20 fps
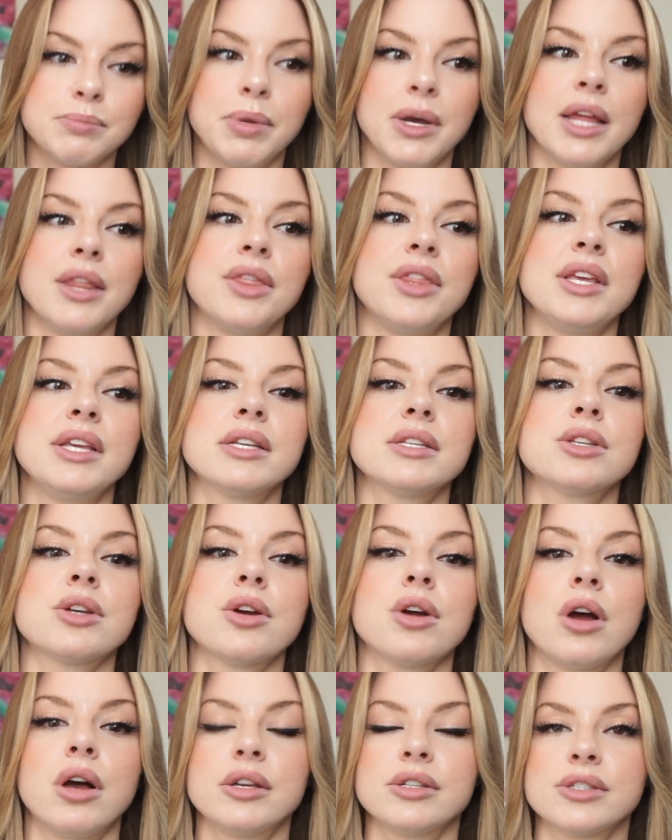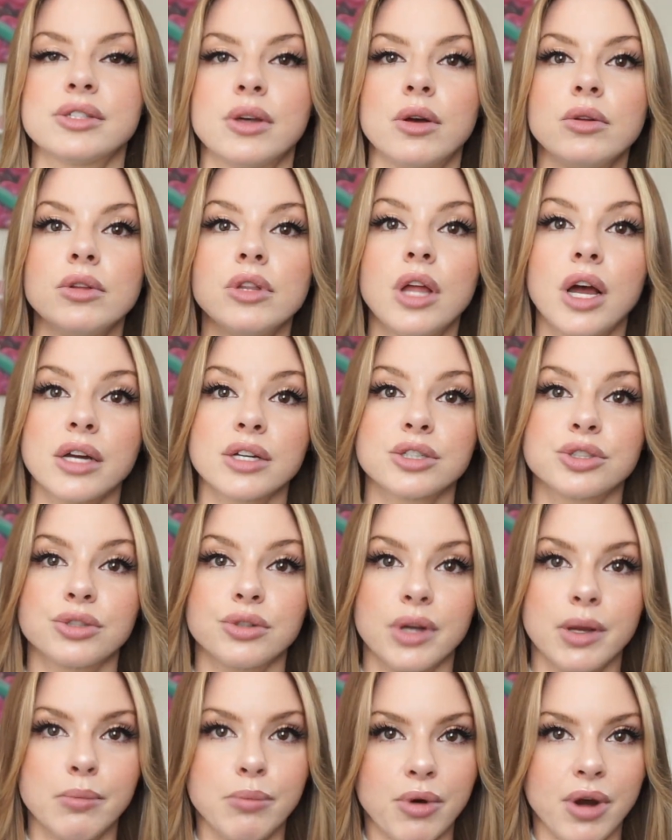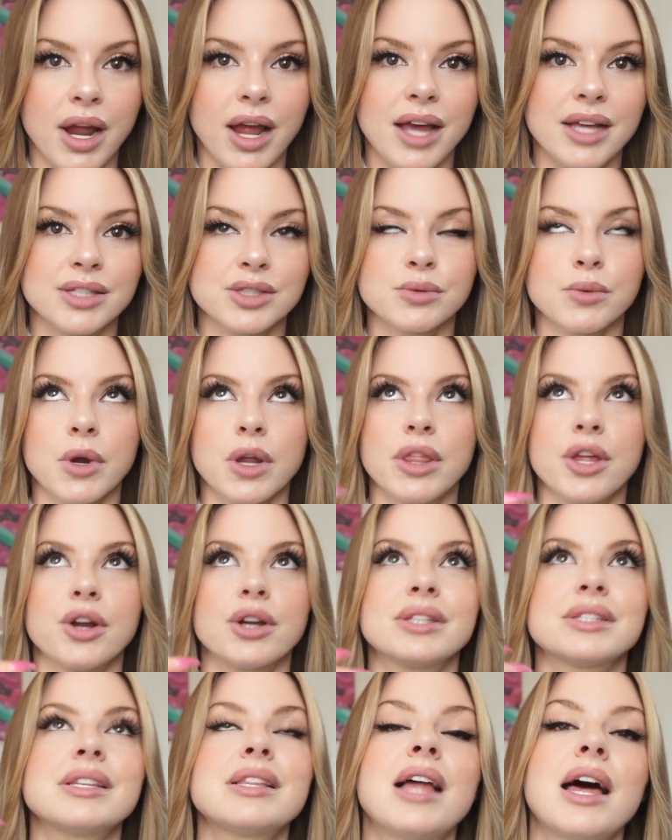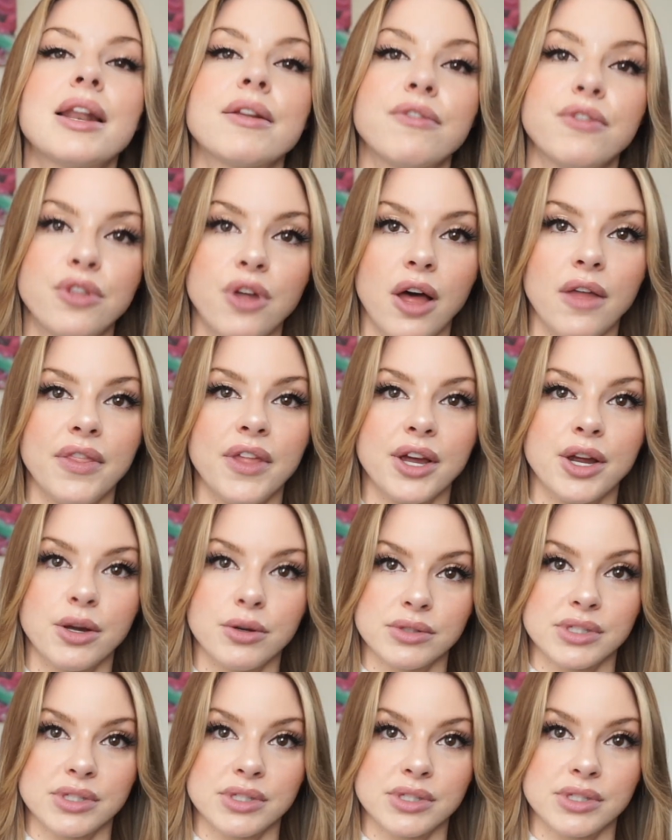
but these are also luxury brands where there is a lot of thought that goes